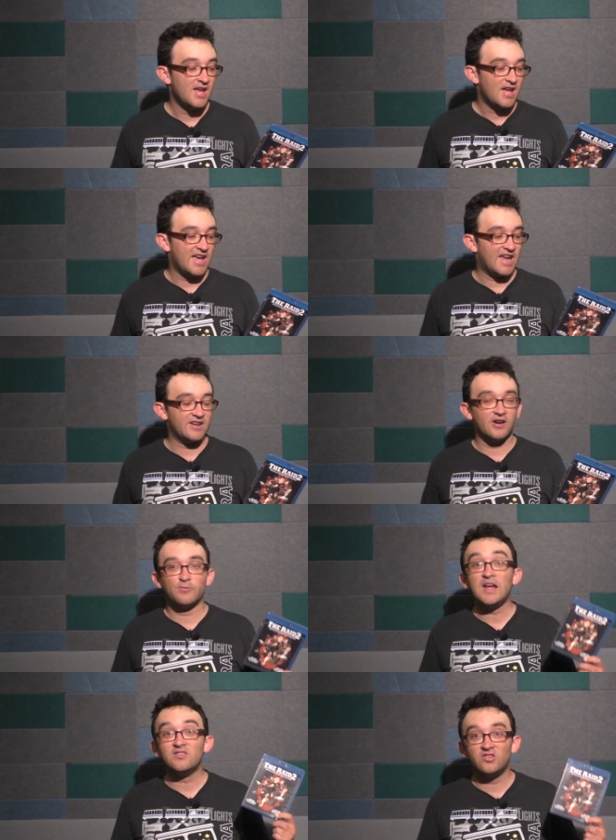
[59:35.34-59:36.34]
And uh,
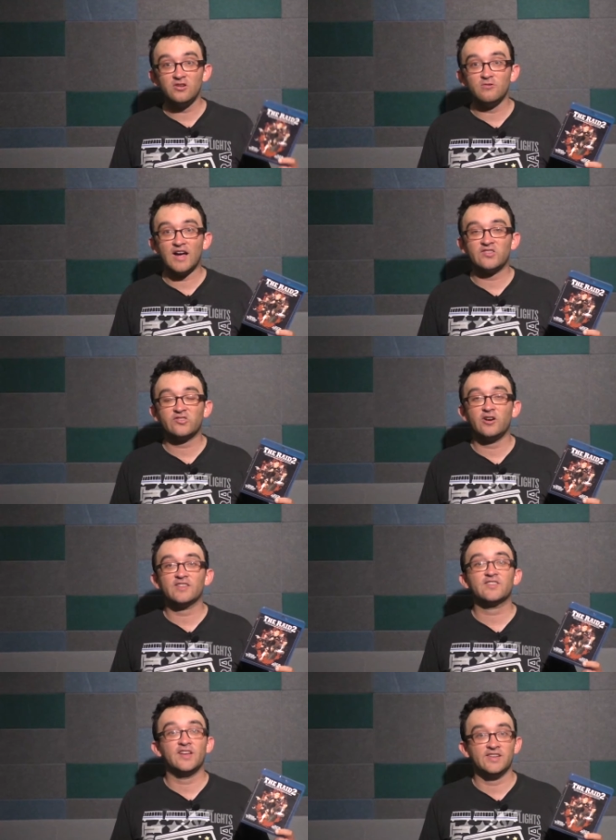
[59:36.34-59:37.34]
Raid two, I saw
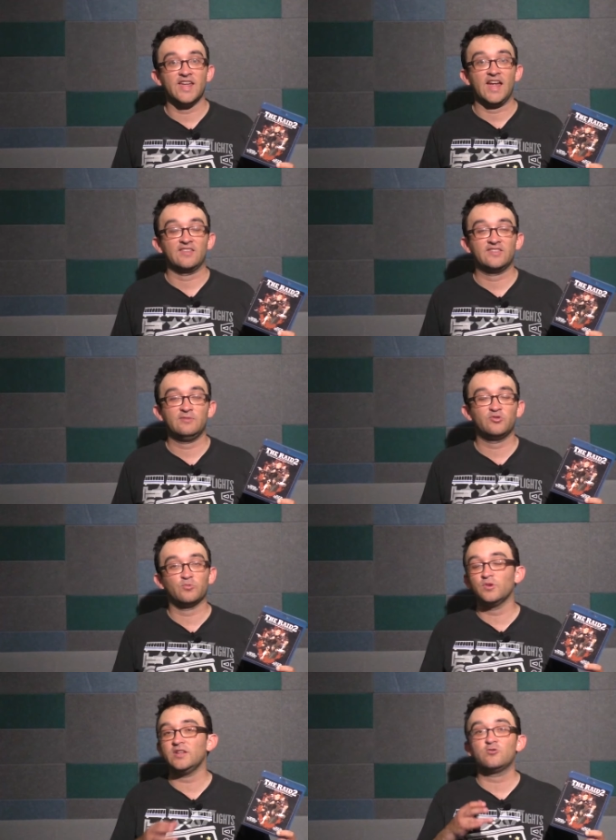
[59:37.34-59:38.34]
at Sundance. It was a
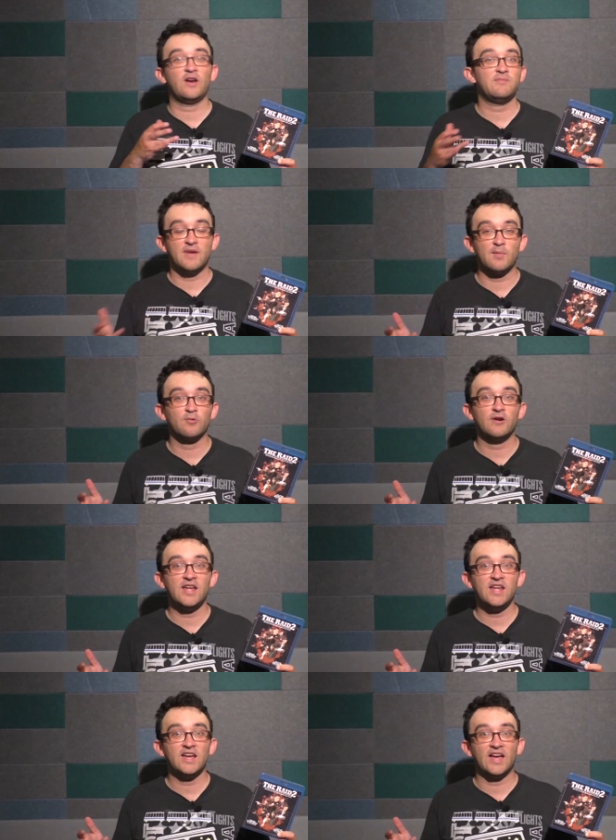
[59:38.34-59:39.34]
really great
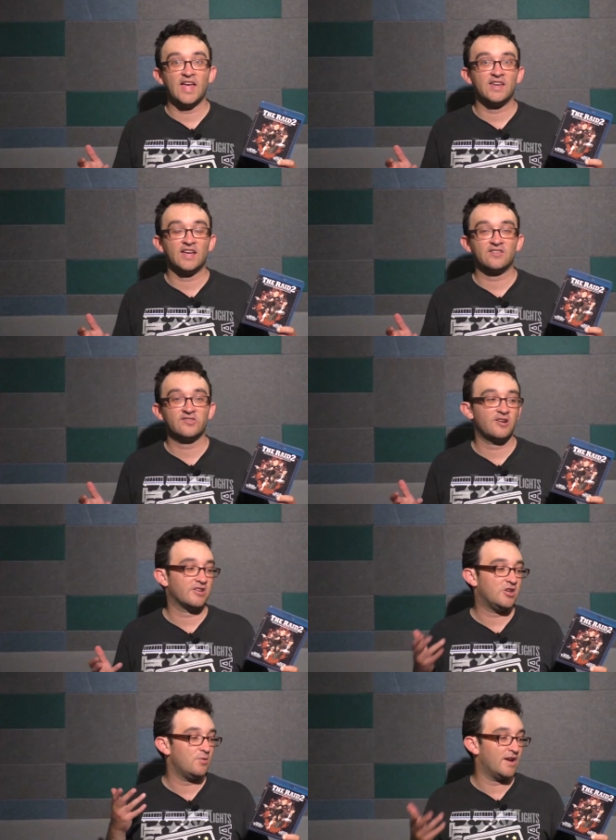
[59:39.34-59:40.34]
memory, and I saw a
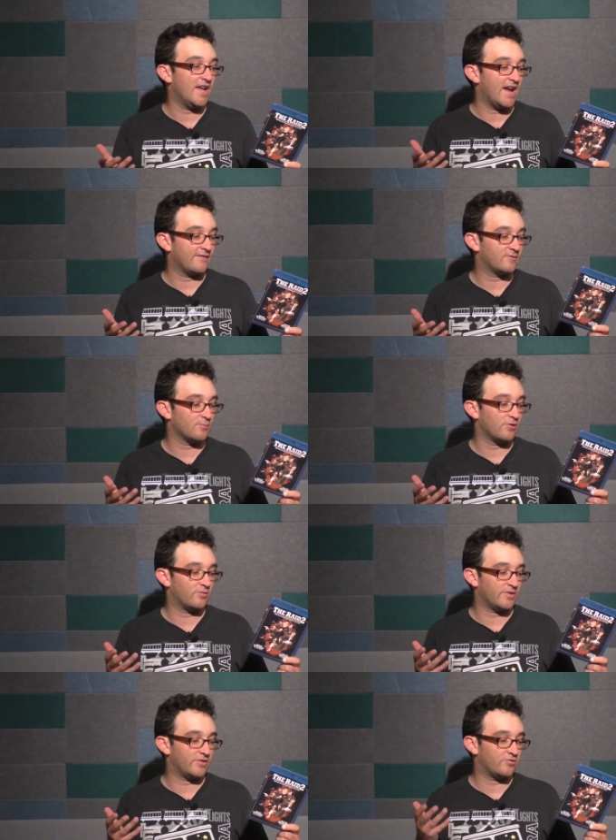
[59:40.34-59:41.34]
Q and A
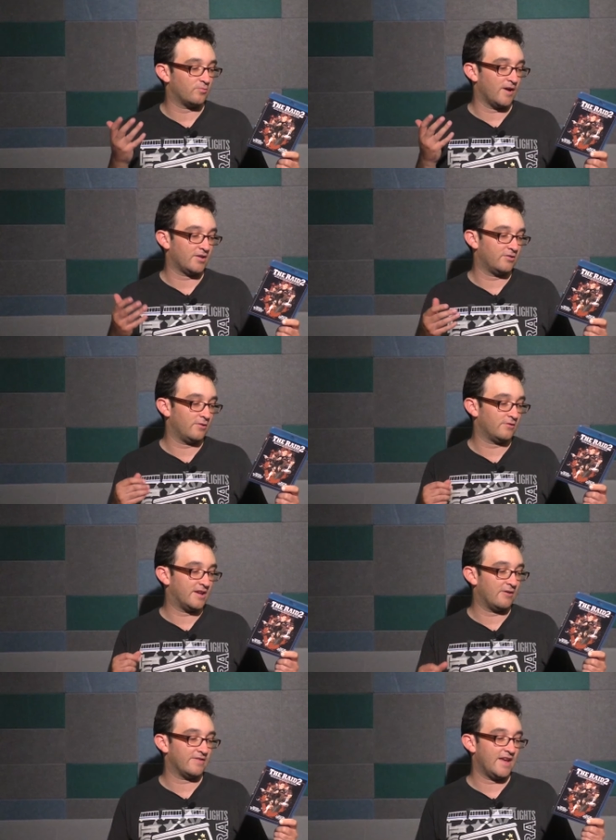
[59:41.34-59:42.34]
afterwards with the director,
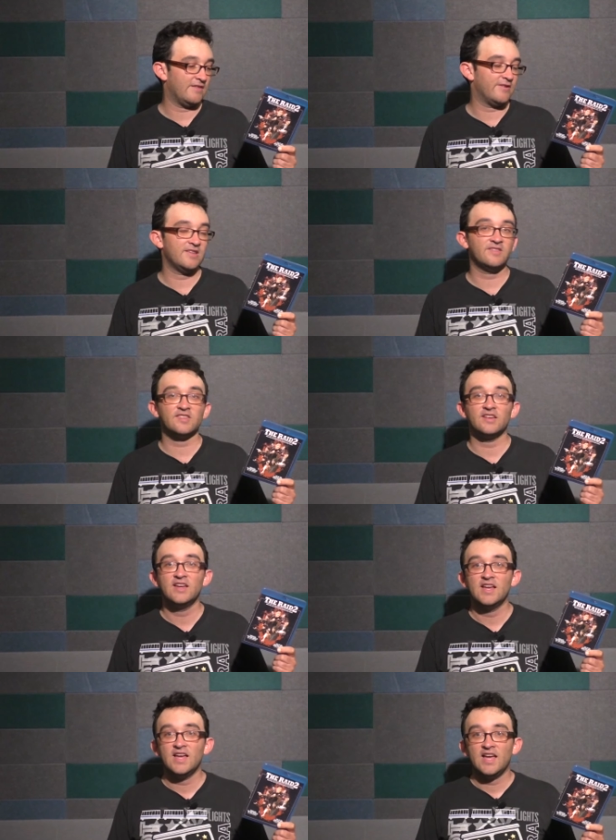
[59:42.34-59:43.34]
Gareth Evans.
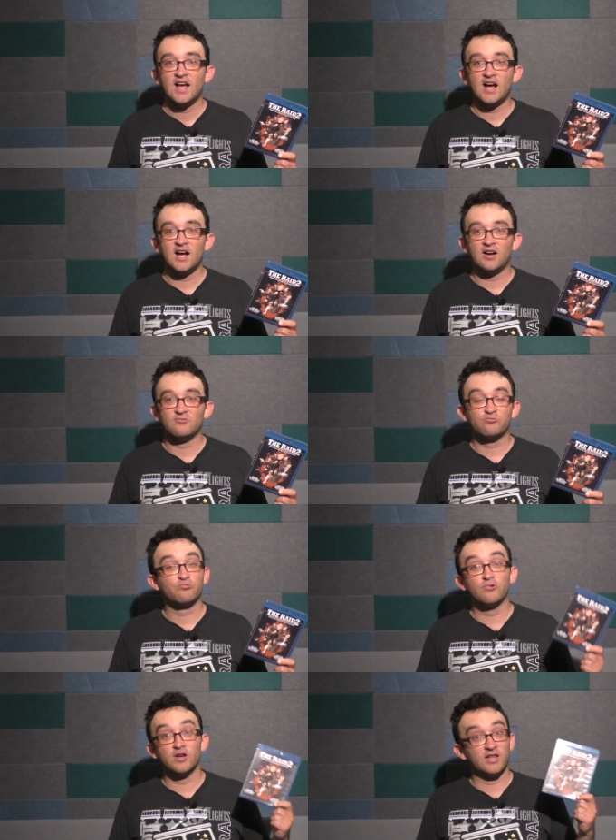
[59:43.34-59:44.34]
Uh,
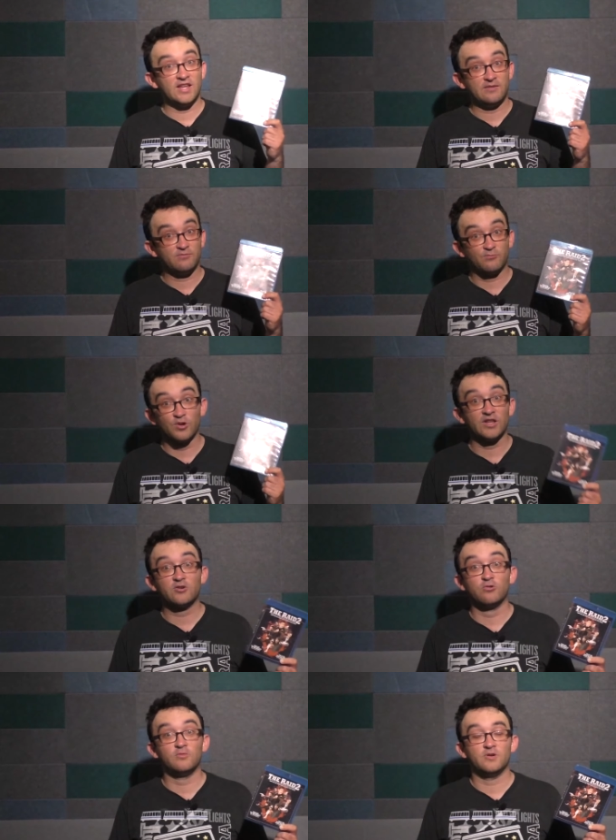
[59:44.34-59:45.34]
really, really
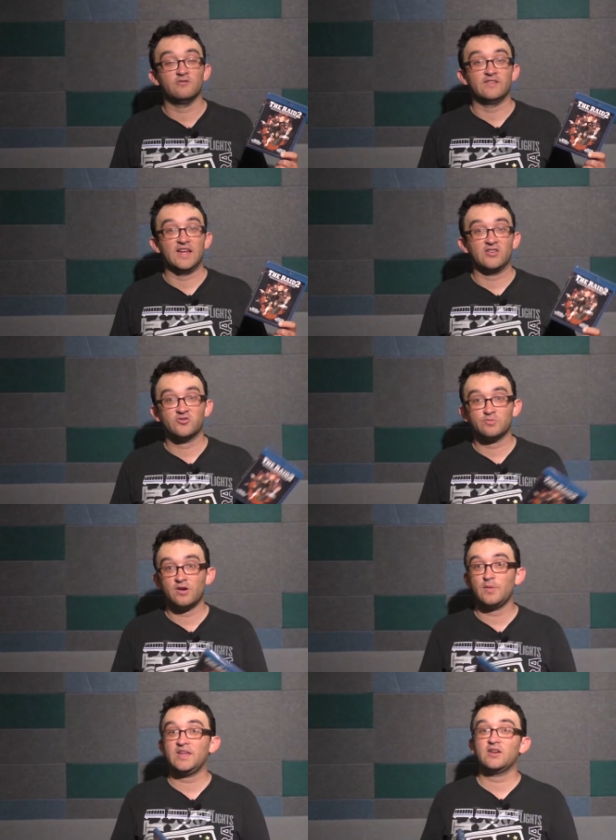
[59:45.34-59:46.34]
cool movie. I should
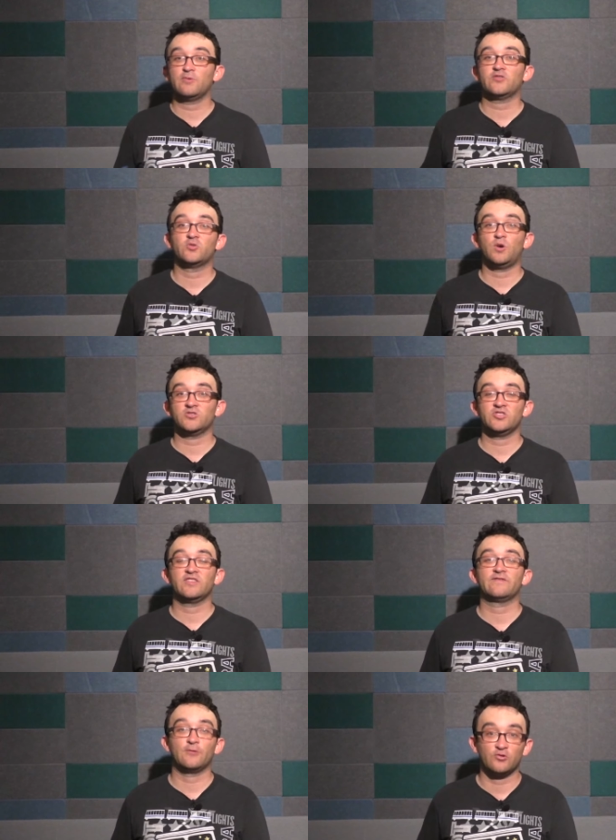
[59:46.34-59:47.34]
probably get around to watching
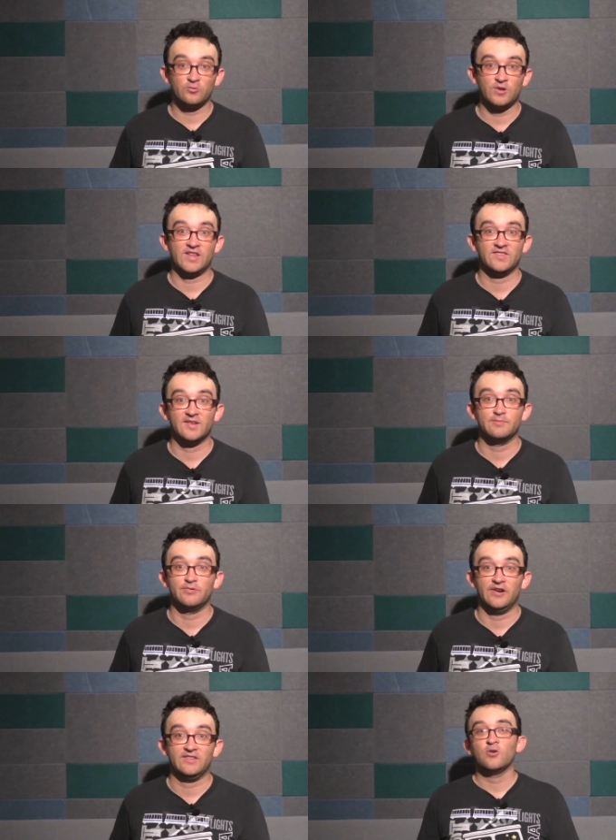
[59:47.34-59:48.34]
the first one at some
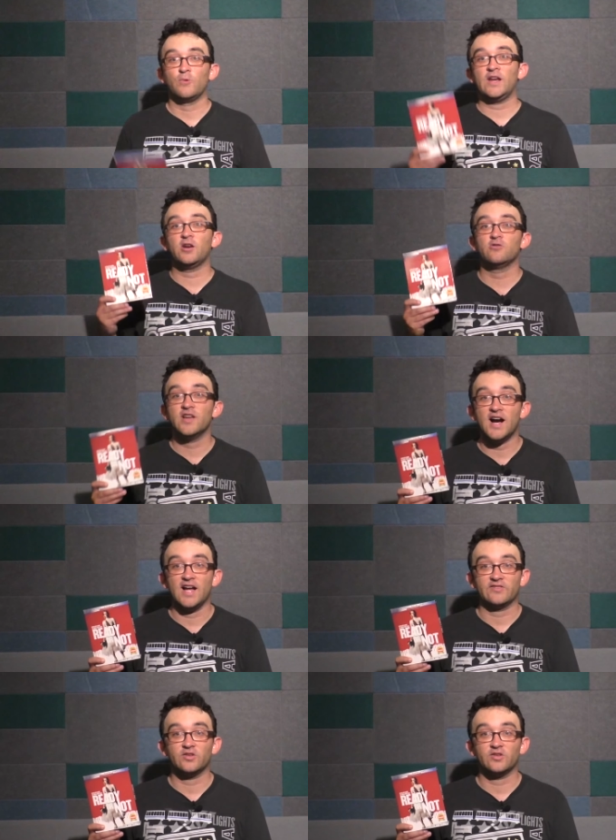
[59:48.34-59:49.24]
point. Ready or Not,